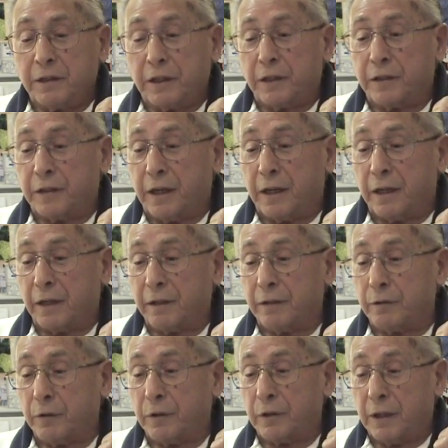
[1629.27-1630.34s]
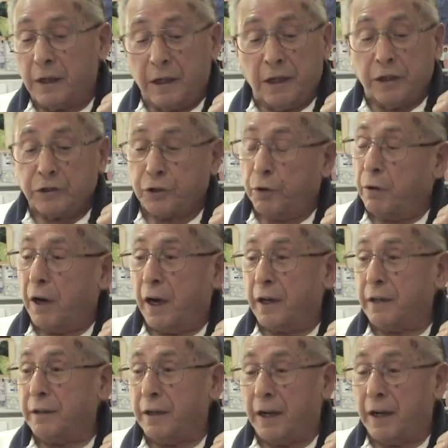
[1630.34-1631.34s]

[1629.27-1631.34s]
And so I